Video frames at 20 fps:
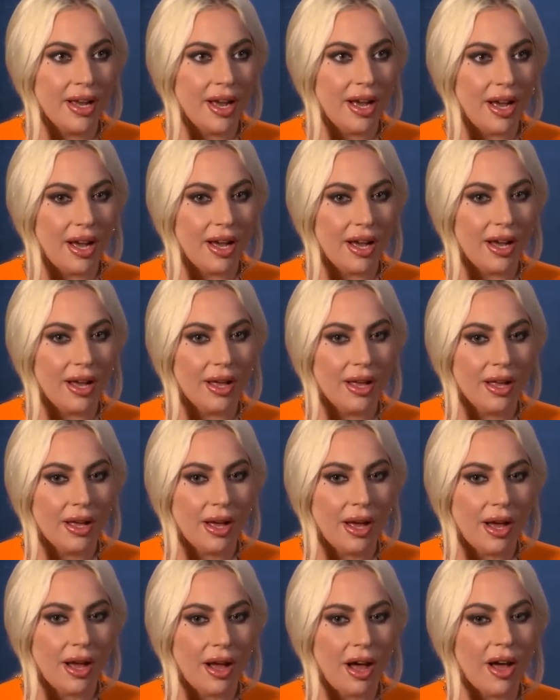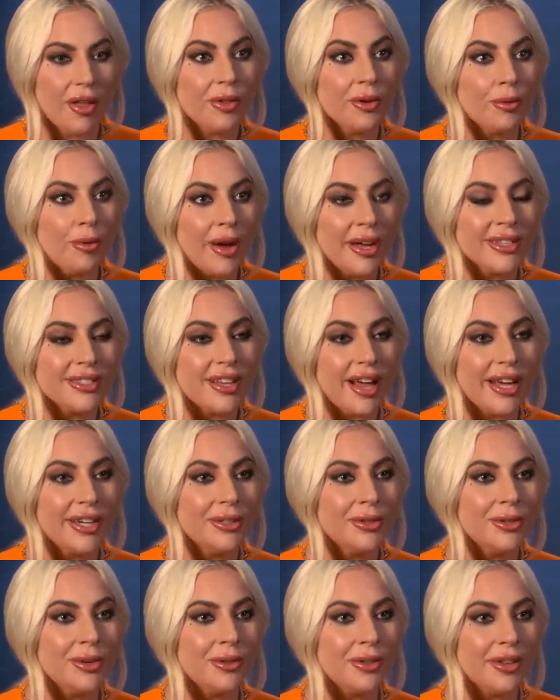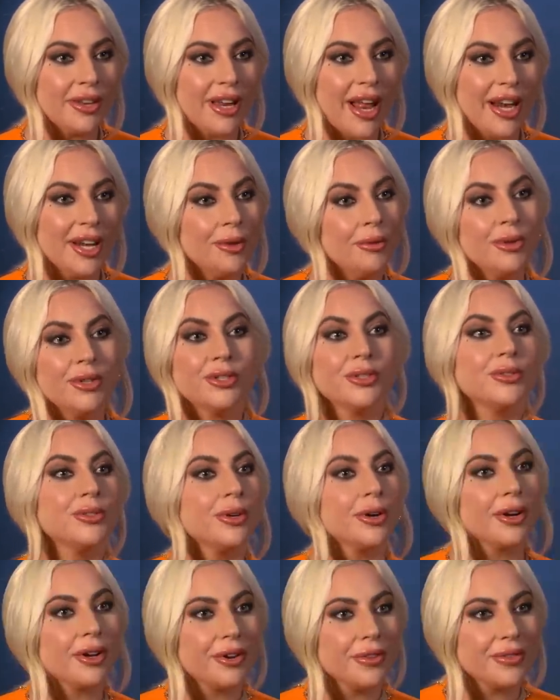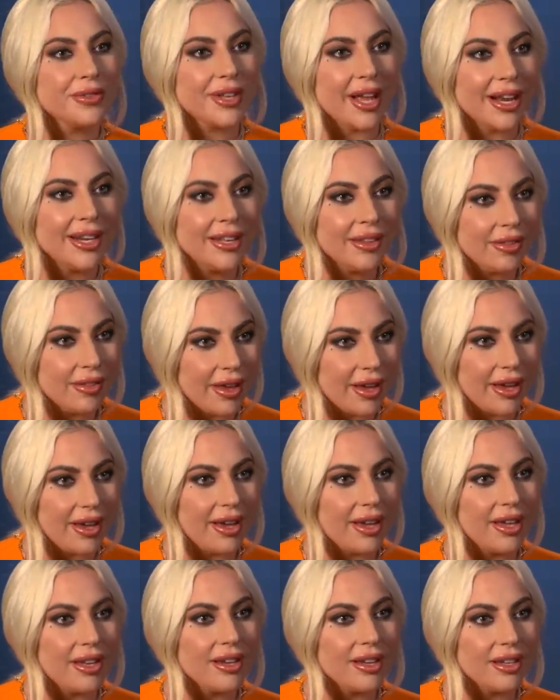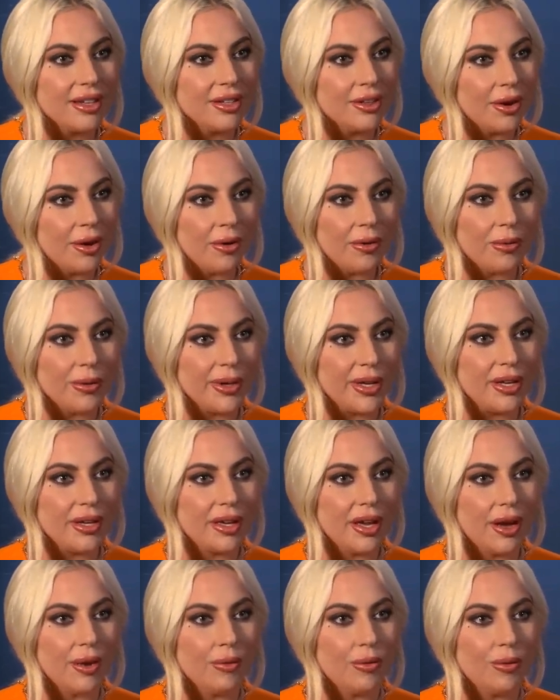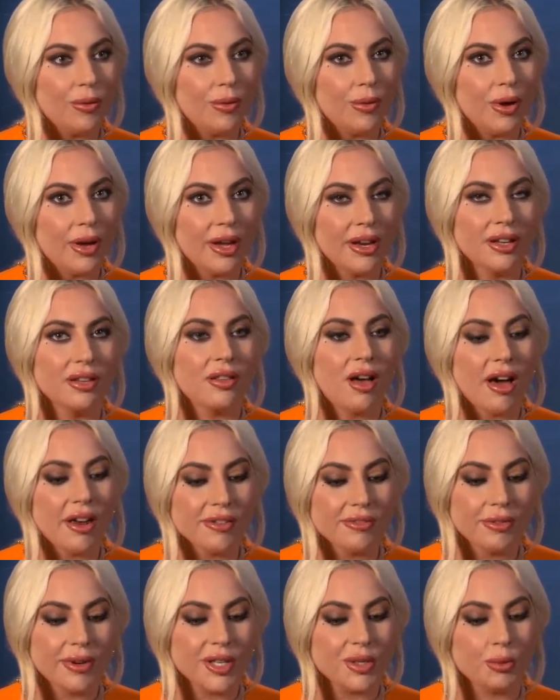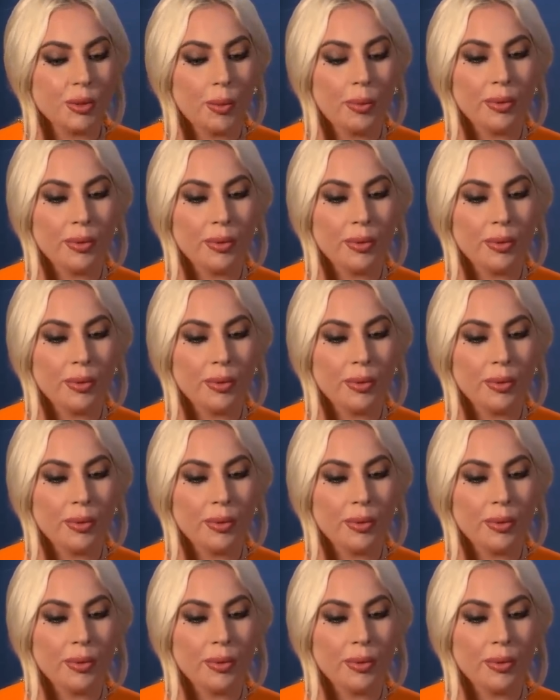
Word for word: Uh, otherwise, I don't know that anyone deserves anything. And you know, we, uh, in a lot of ways, we're